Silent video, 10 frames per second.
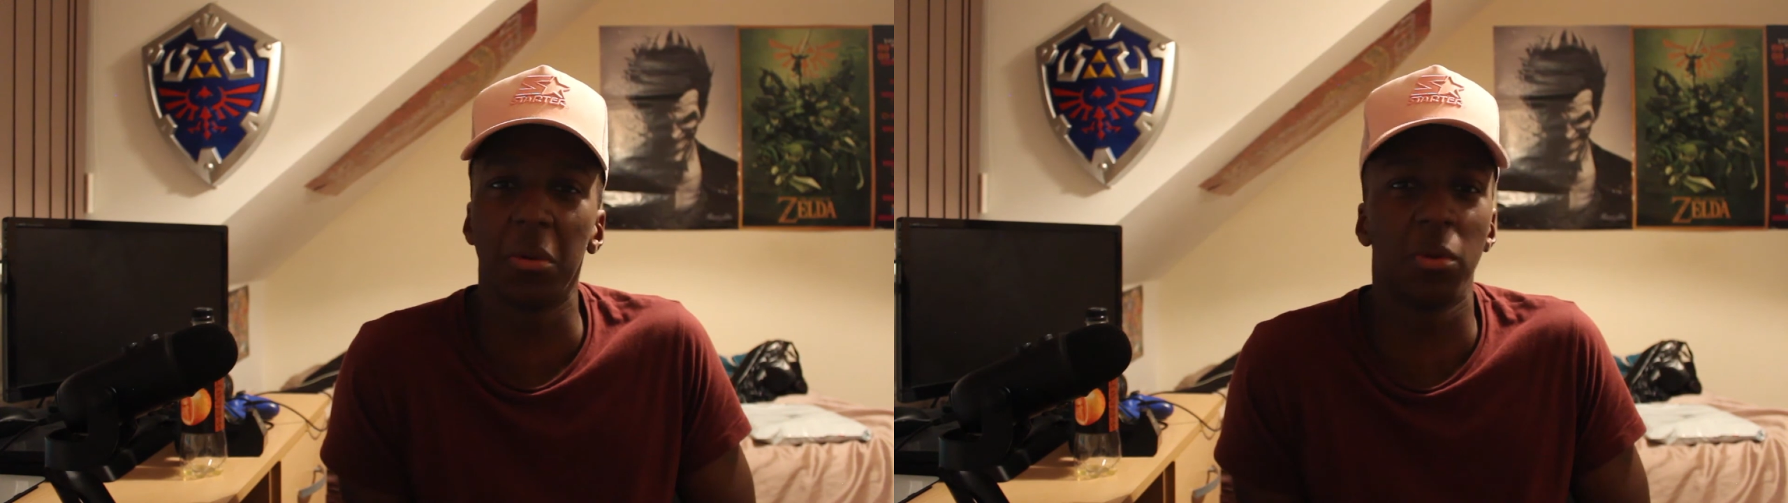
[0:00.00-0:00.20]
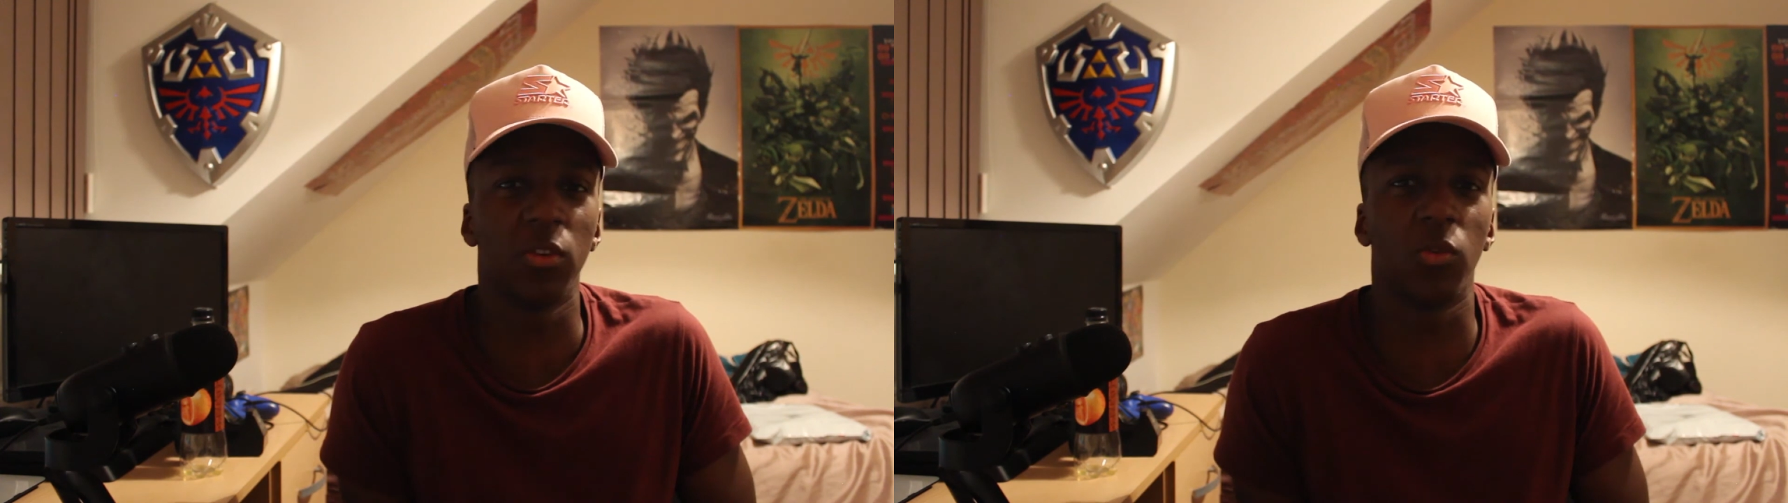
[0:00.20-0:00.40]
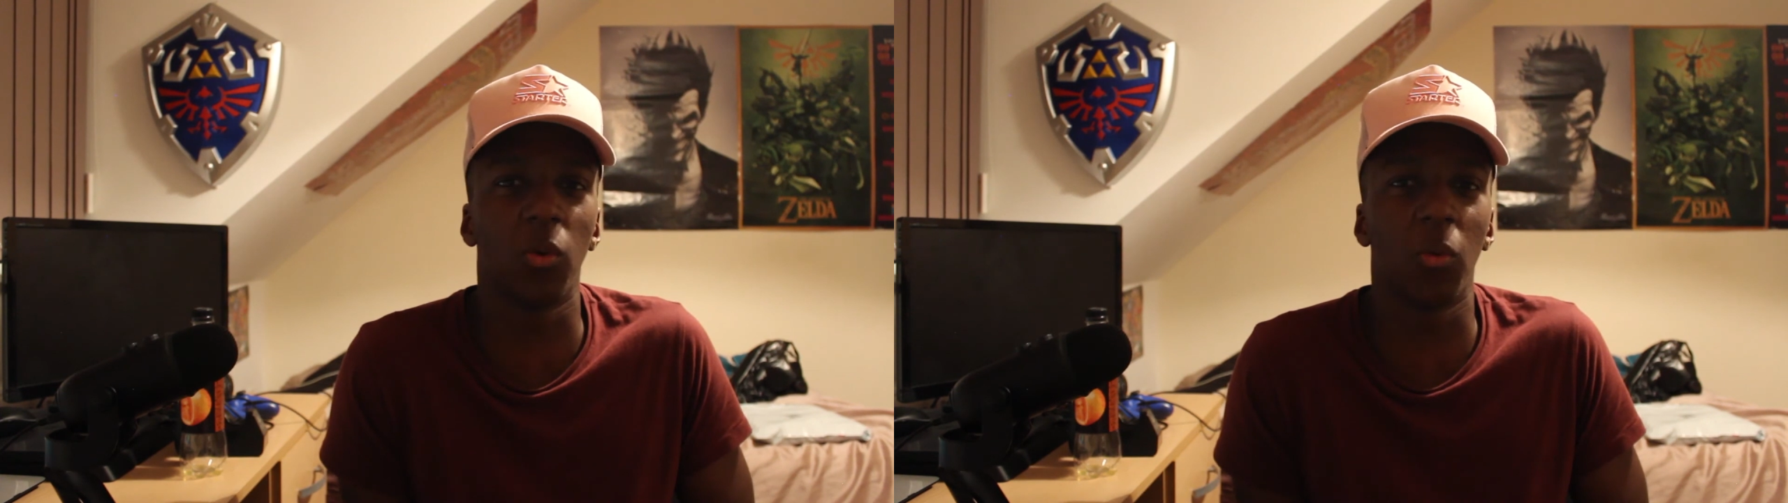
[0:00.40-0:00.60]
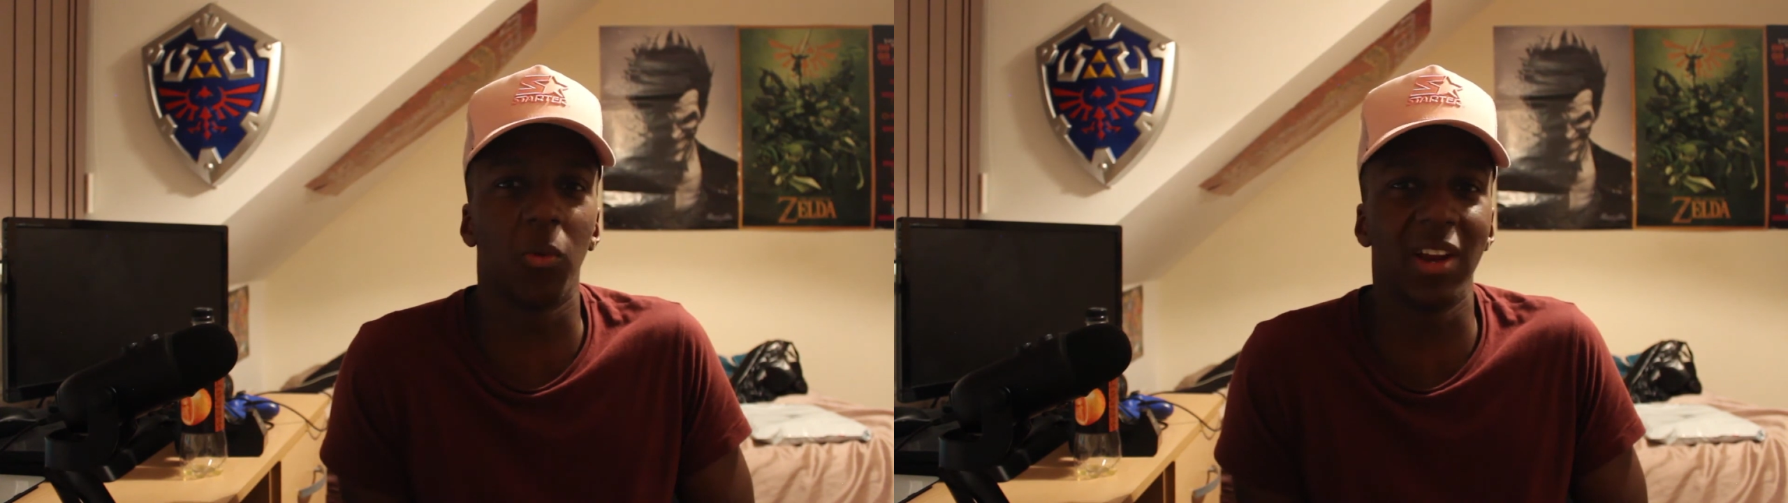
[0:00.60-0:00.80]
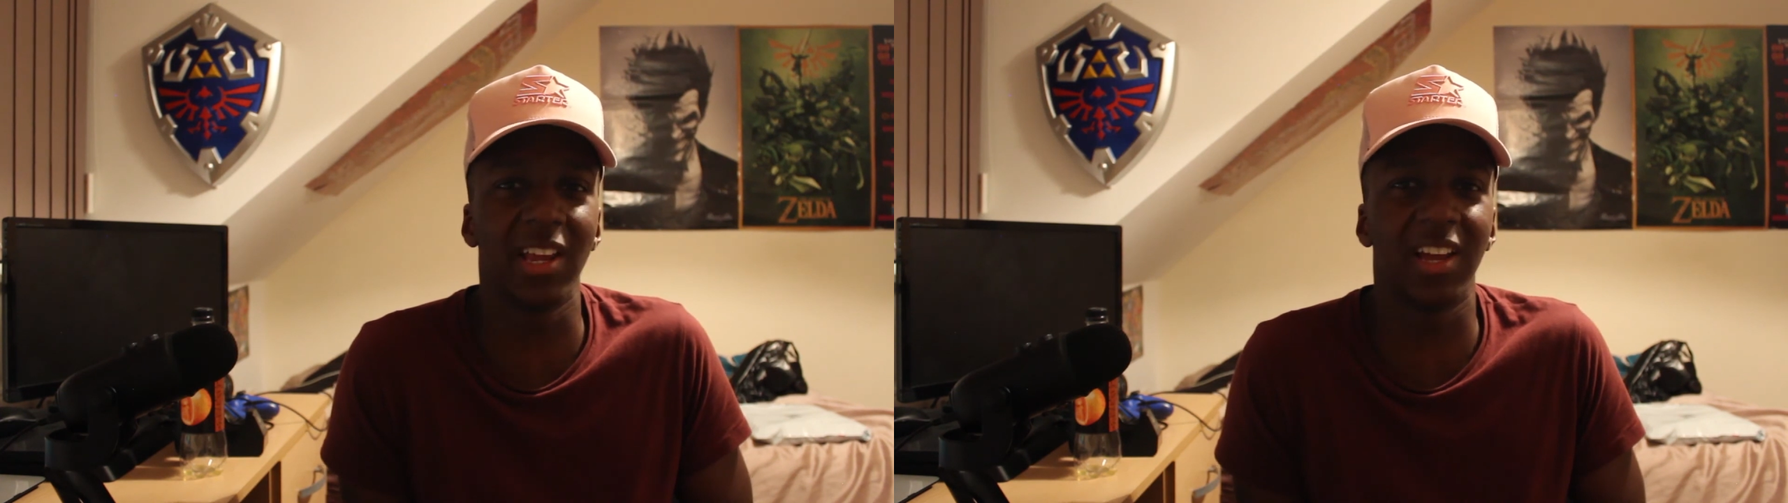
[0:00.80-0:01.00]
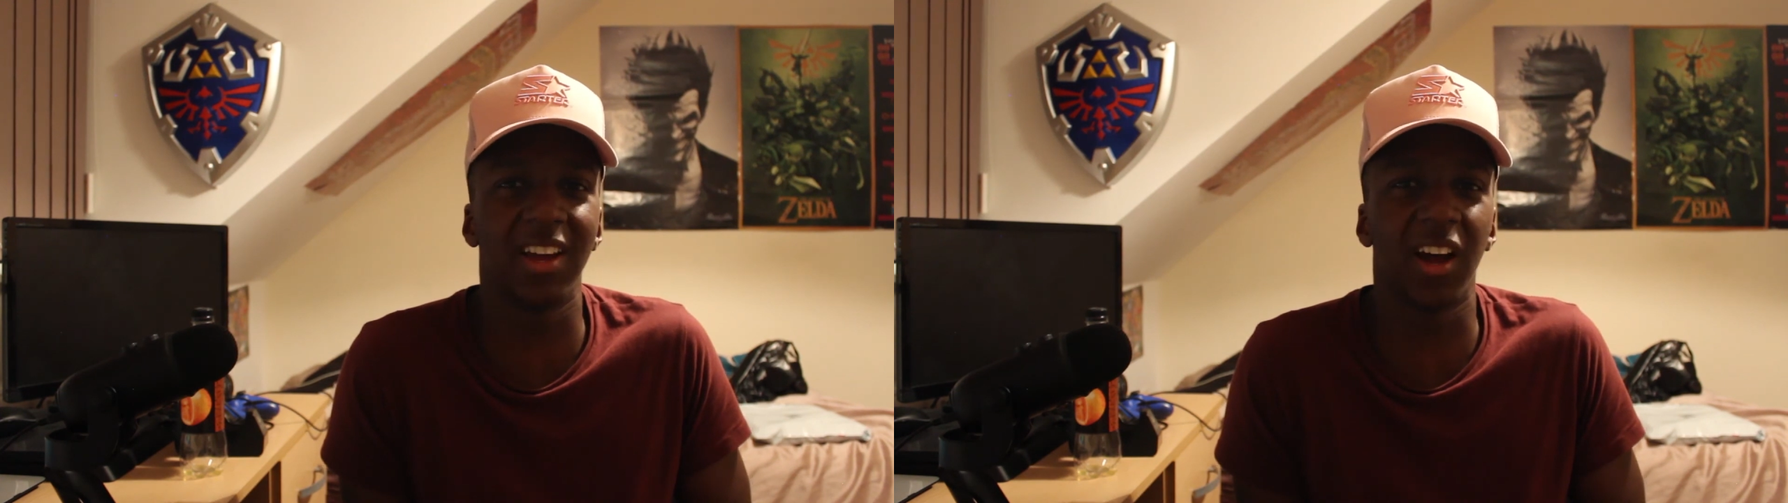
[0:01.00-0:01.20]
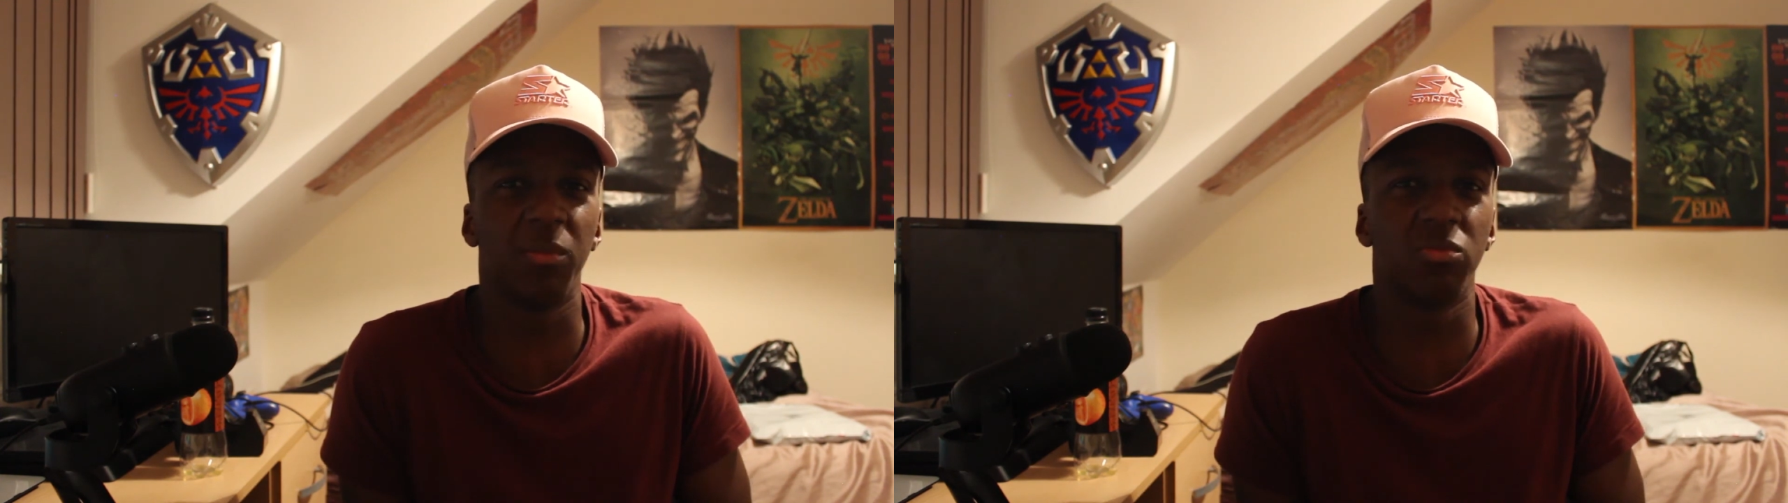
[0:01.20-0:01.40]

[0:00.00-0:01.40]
which is really a